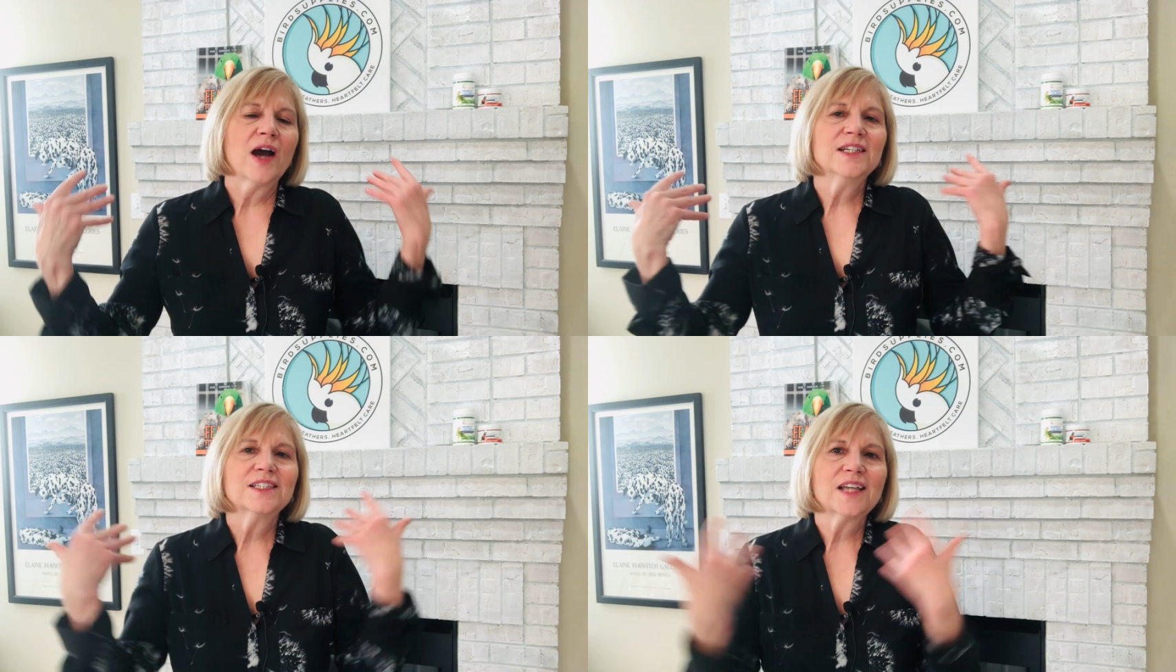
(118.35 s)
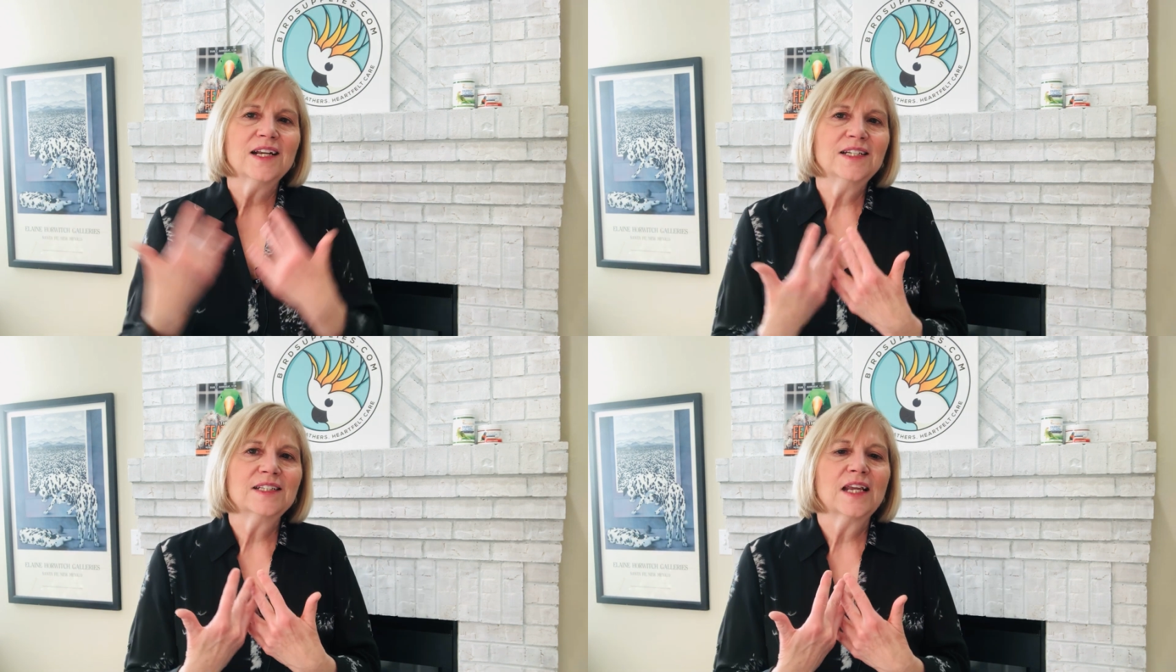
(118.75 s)
I
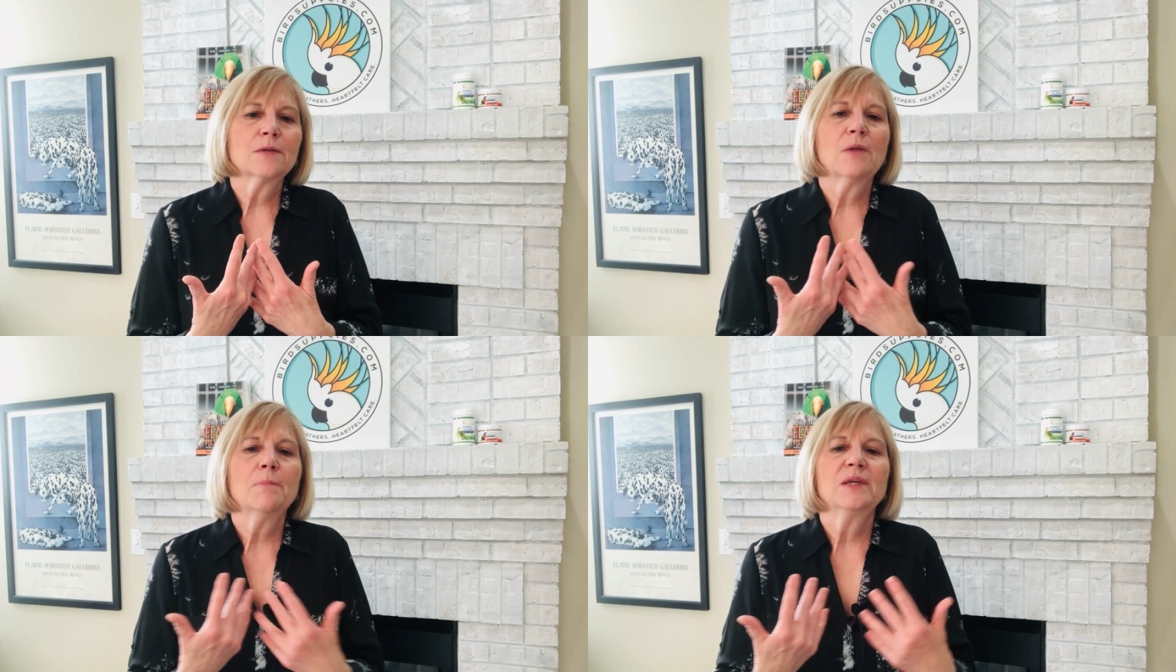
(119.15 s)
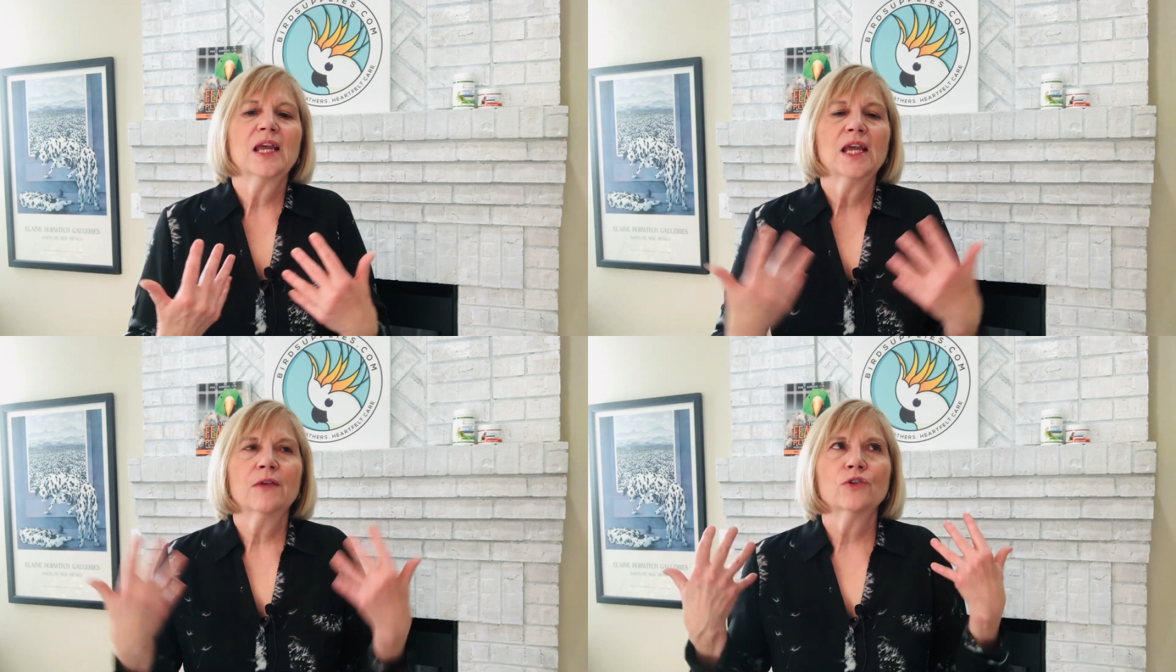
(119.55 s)
decided to take my
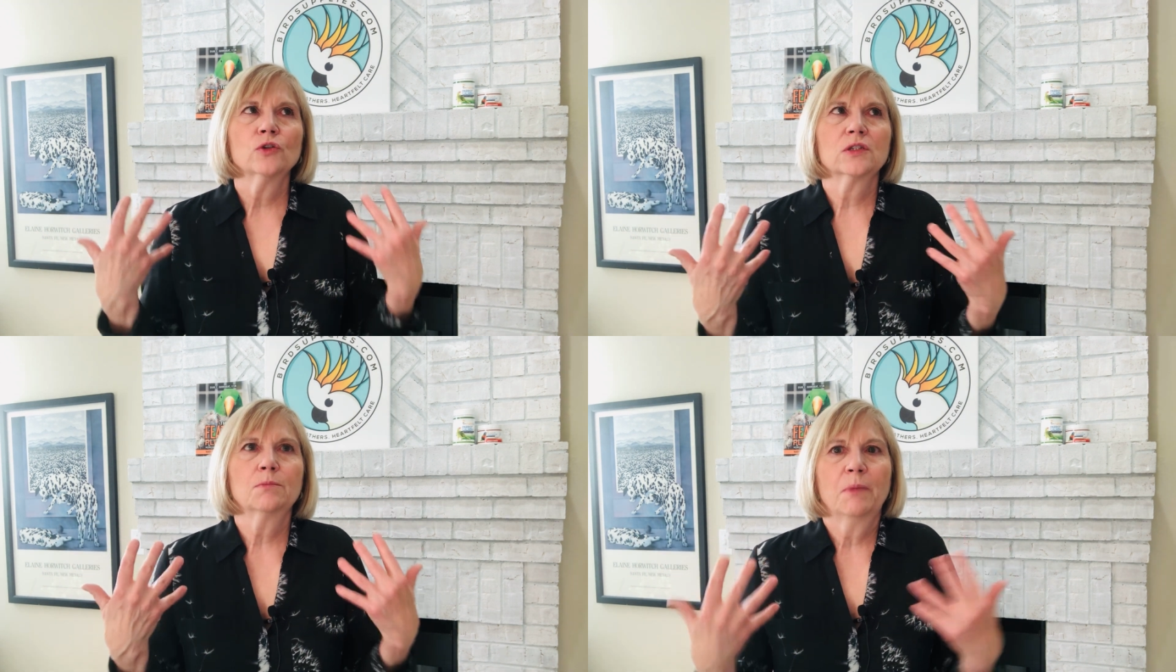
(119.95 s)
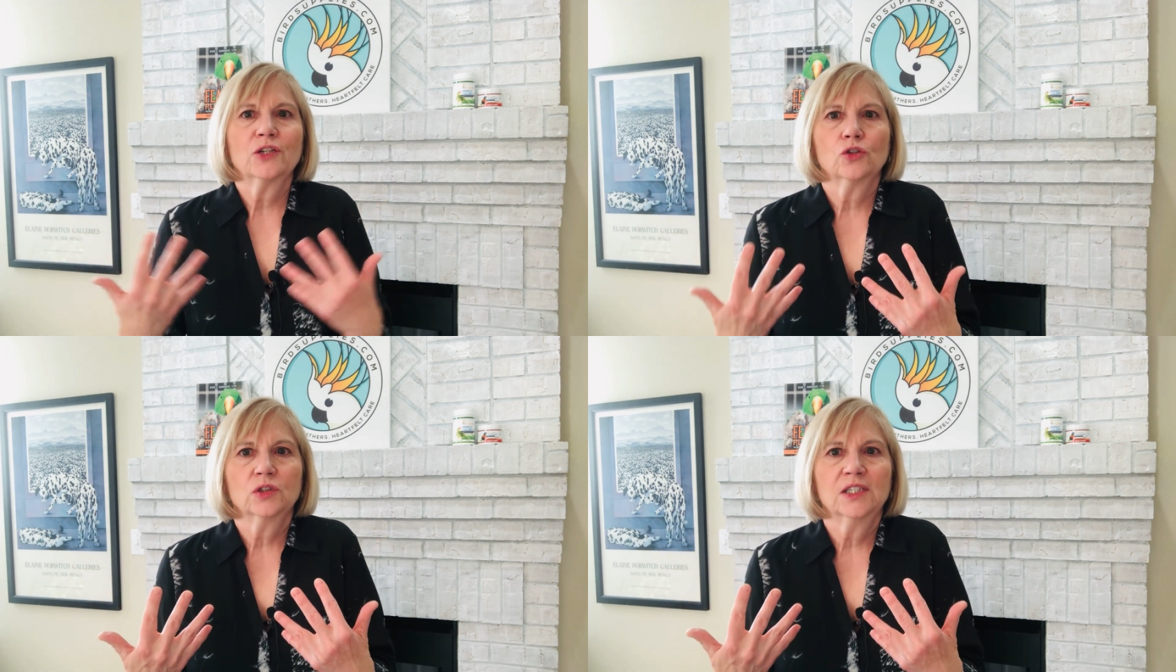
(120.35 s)
behavioral
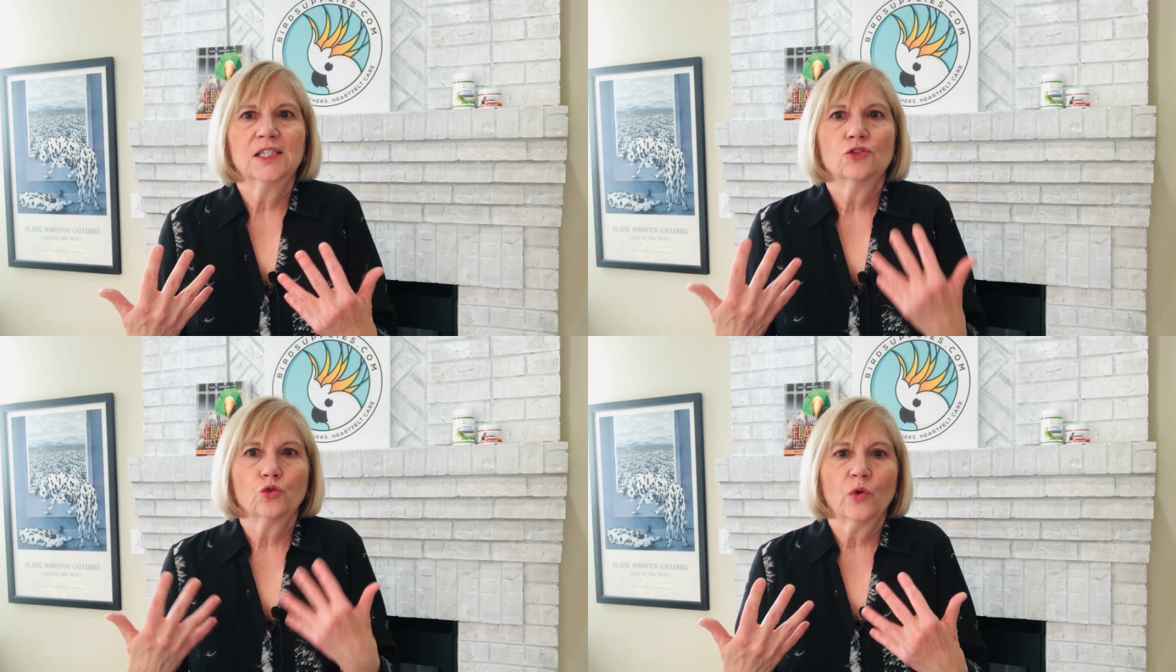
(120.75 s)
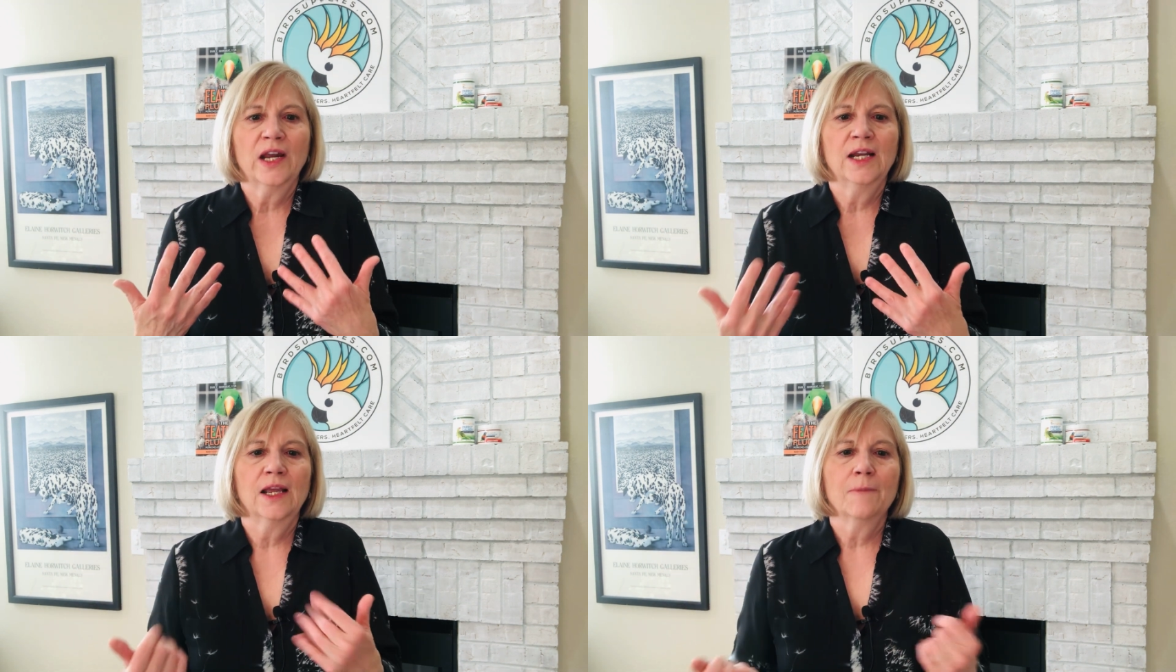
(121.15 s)
specialty
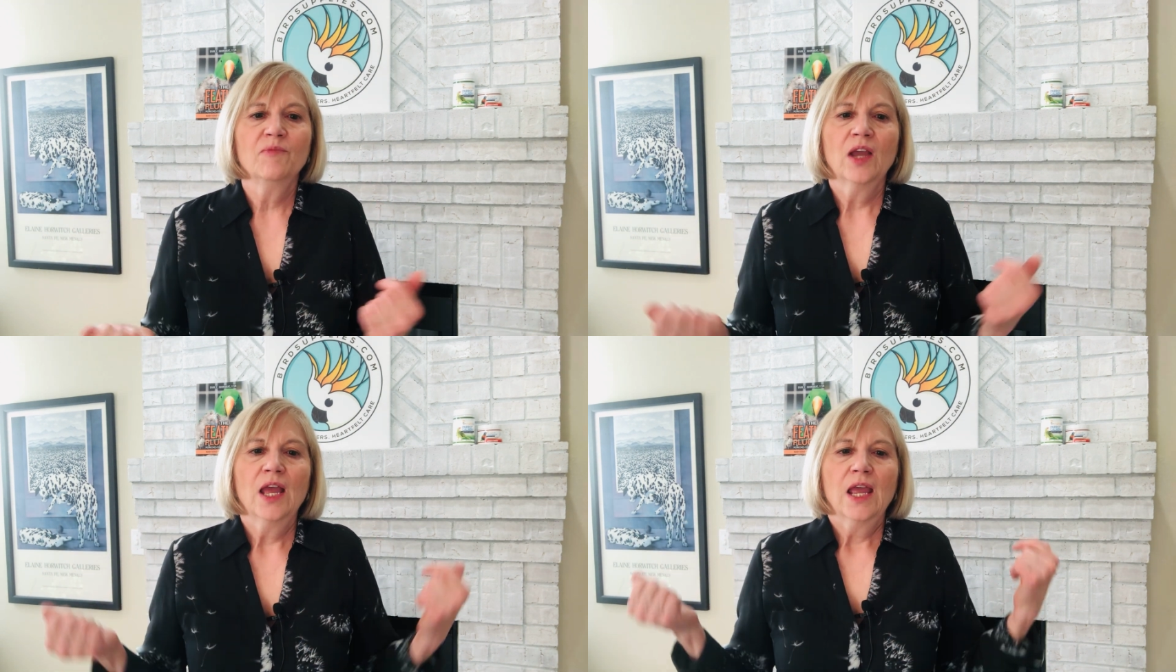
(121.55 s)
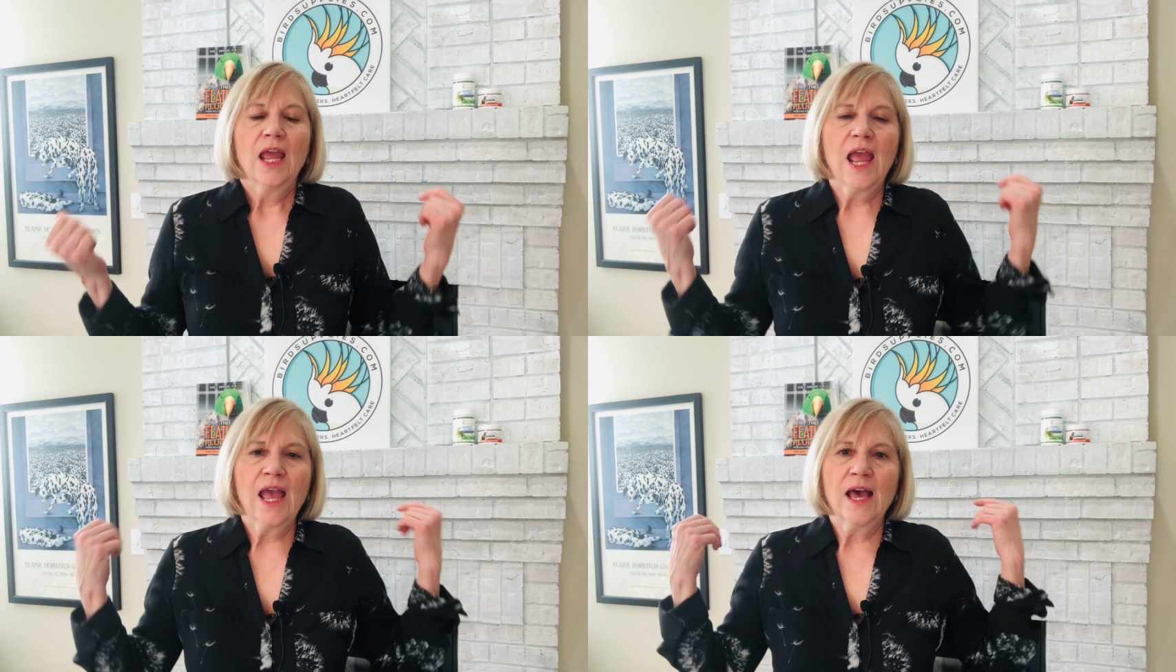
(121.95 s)
training
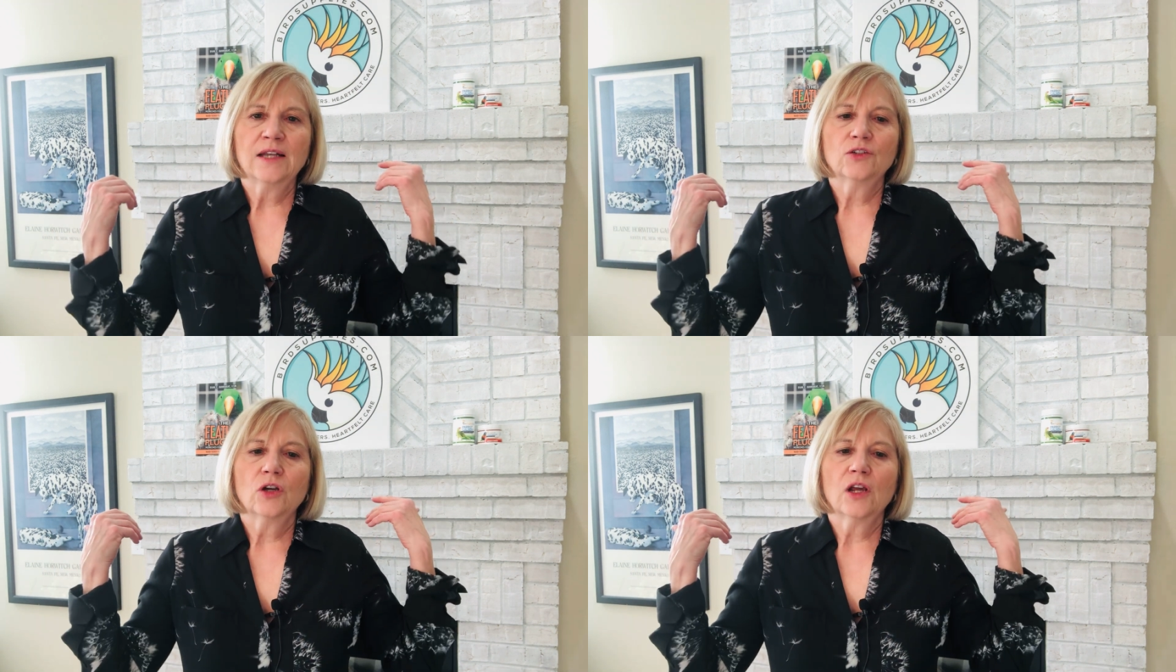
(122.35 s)
and